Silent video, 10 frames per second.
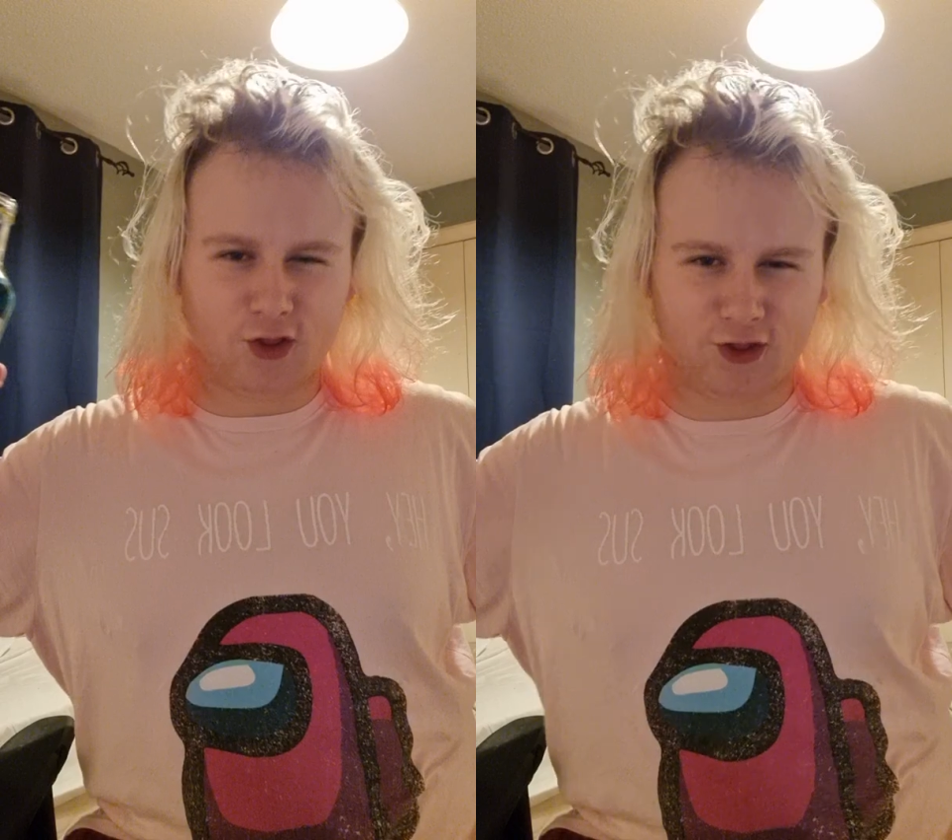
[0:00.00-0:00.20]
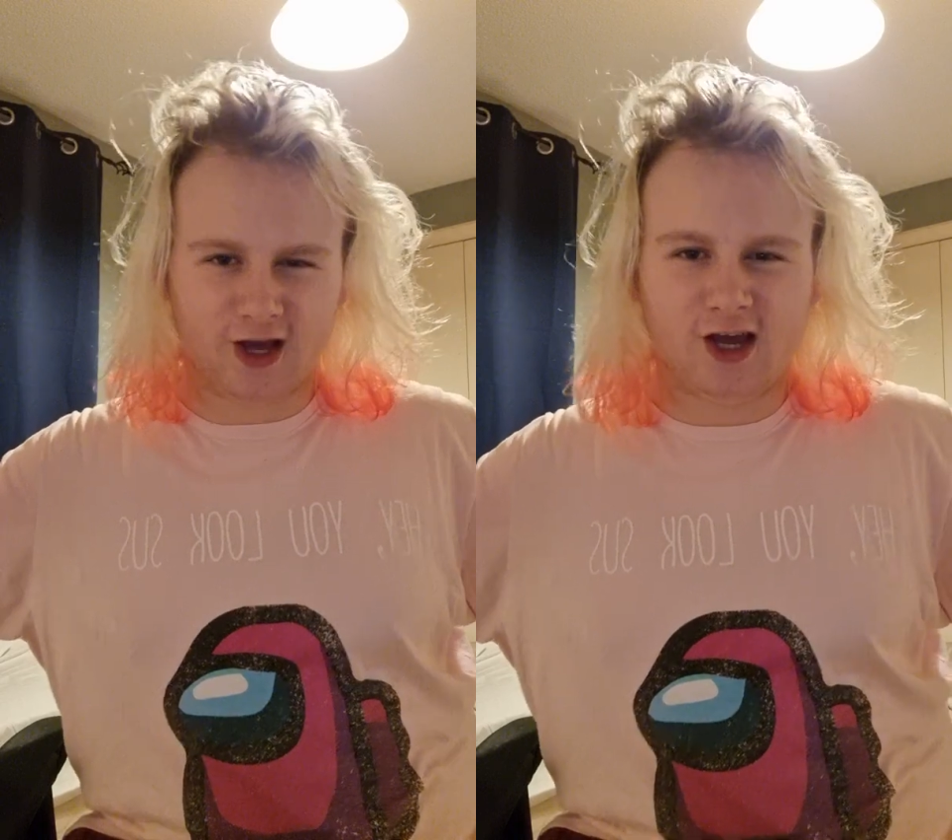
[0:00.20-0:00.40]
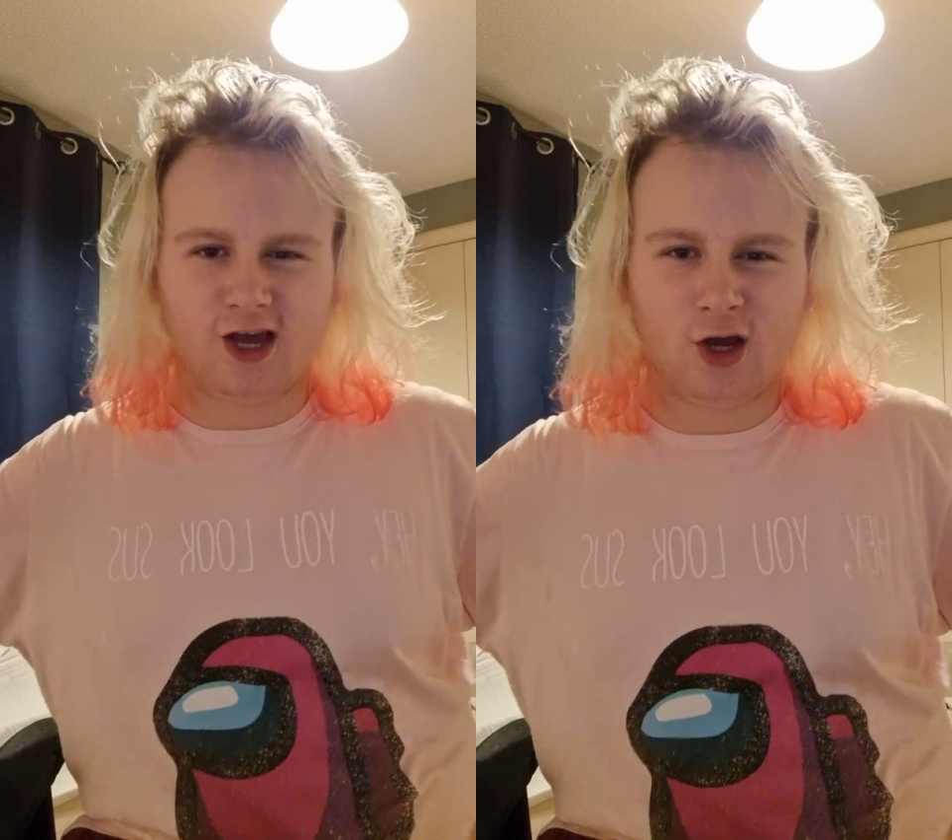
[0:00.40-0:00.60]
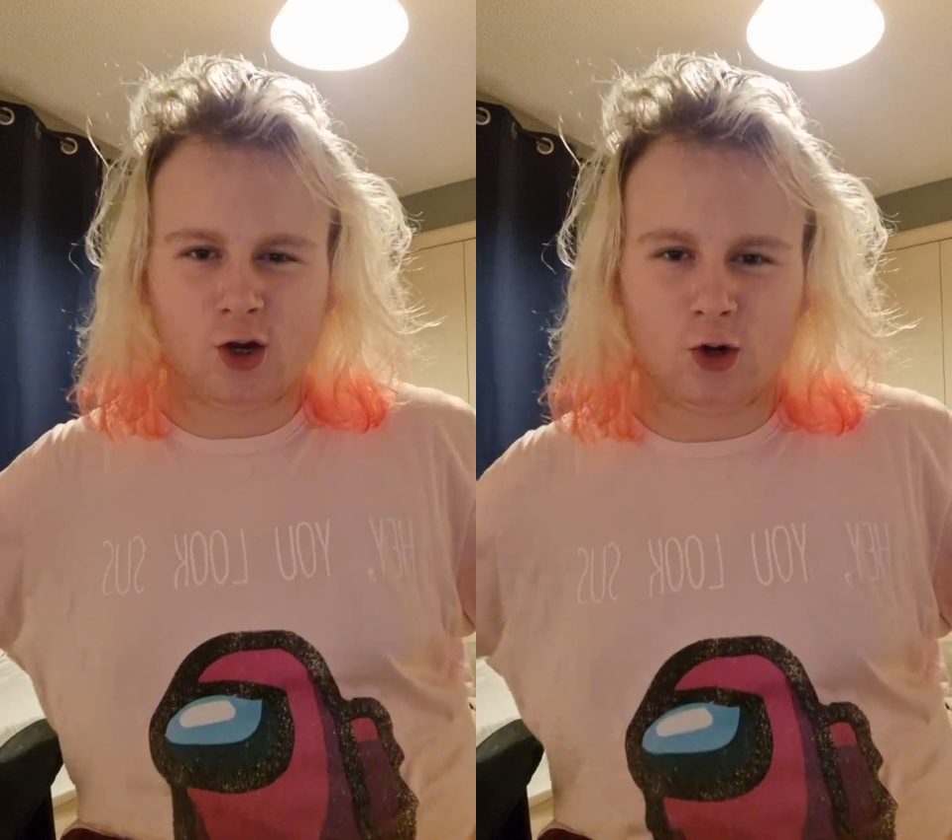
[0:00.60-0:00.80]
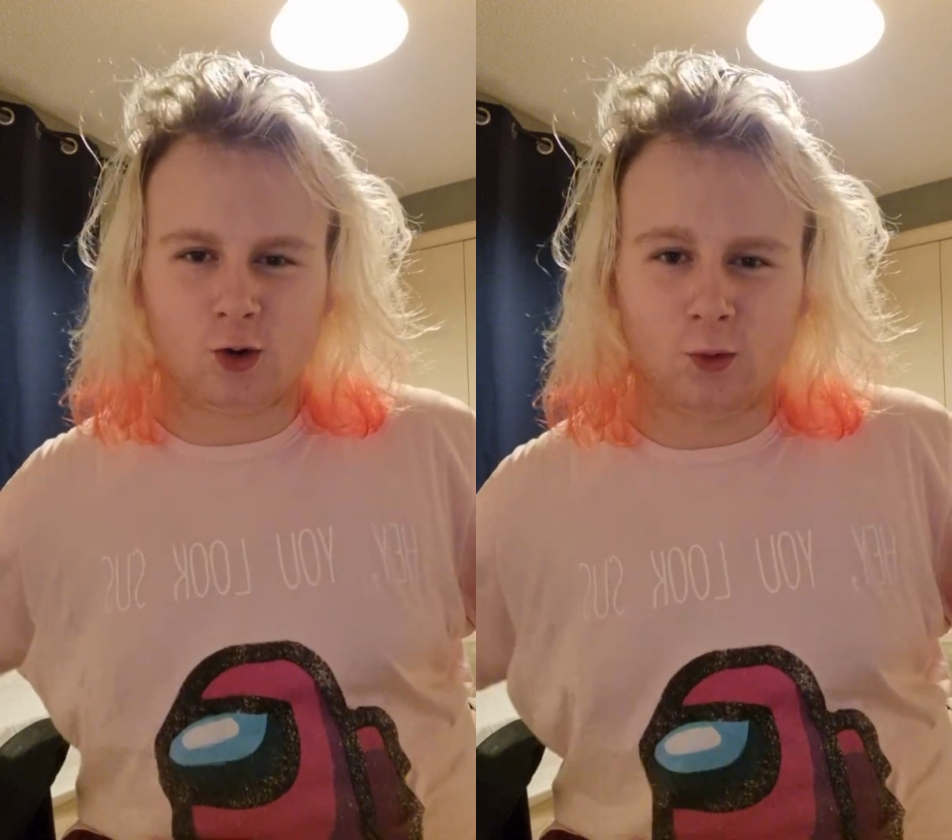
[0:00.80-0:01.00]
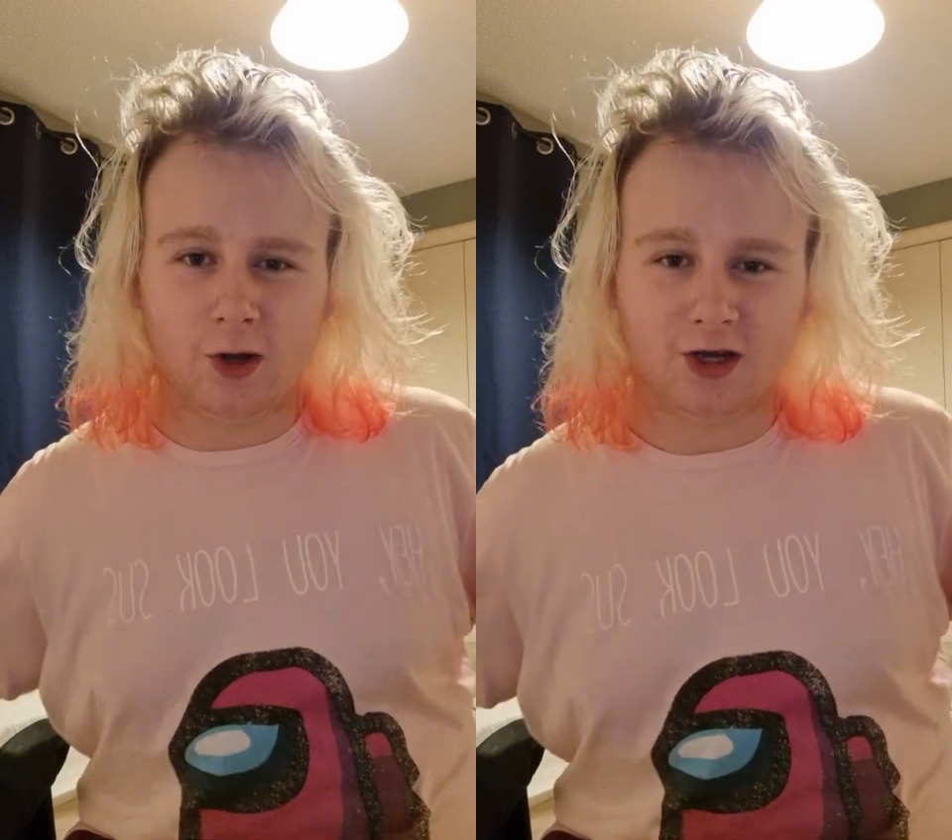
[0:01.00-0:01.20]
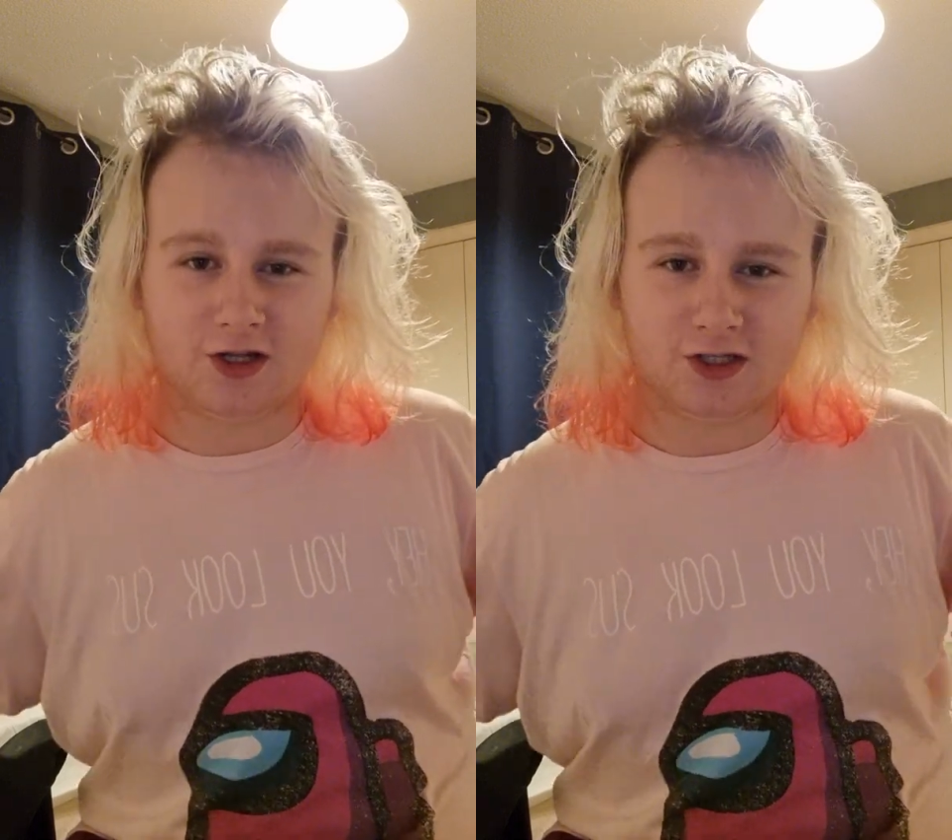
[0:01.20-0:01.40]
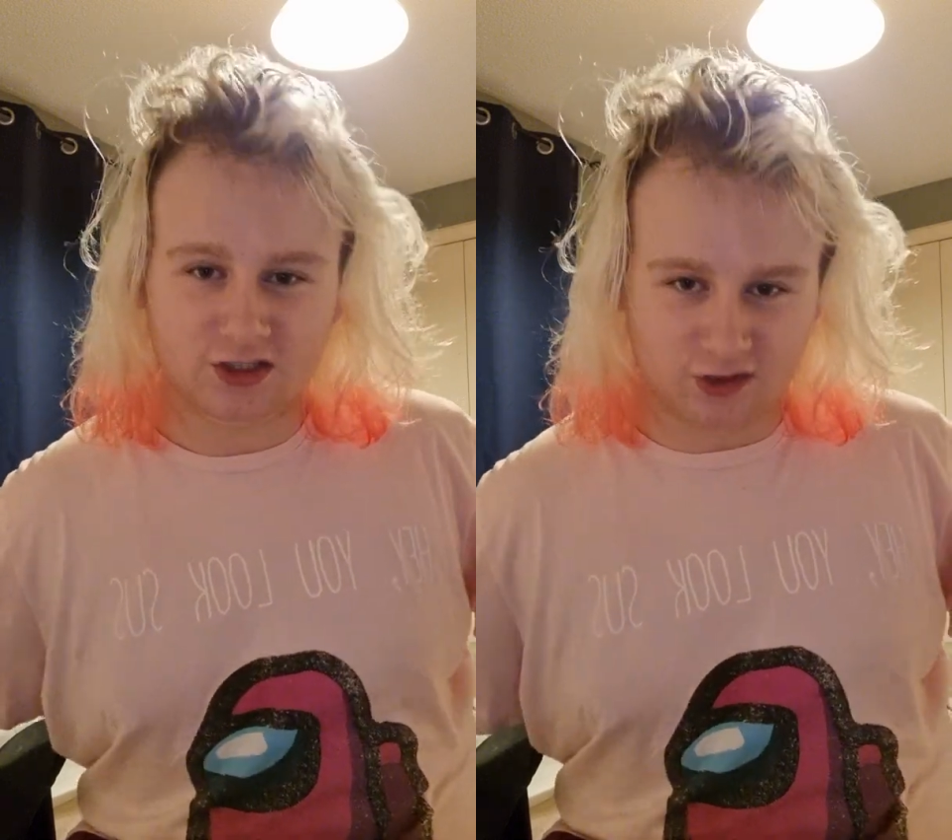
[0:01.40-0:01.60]
Then, when
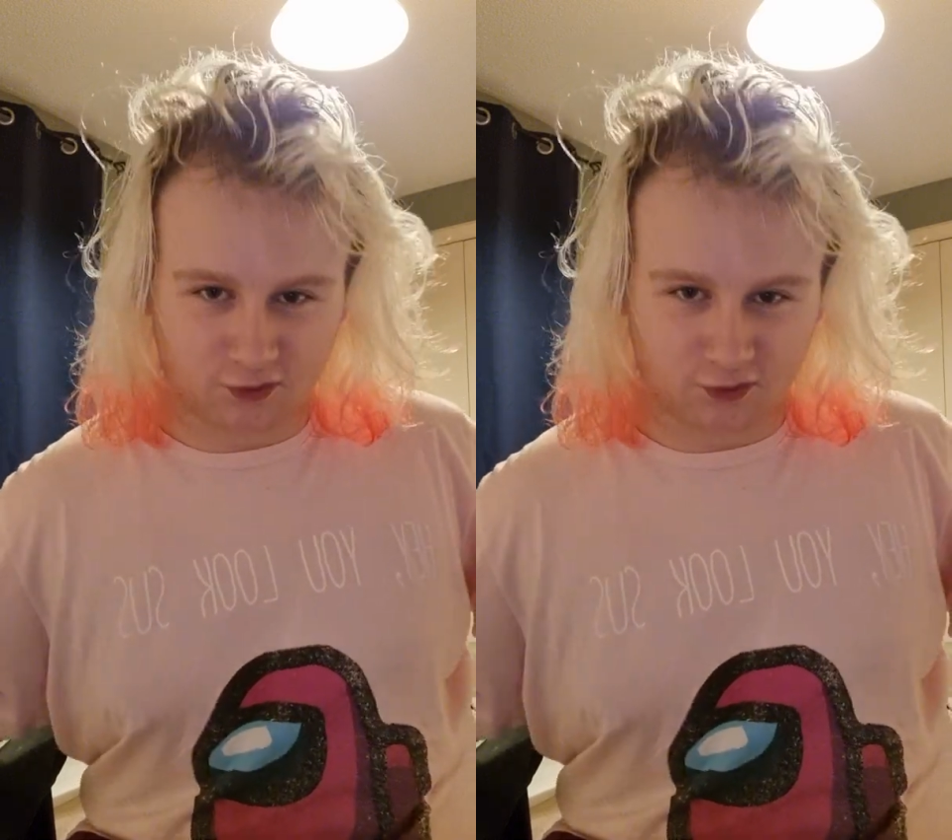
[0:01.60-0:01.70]
he's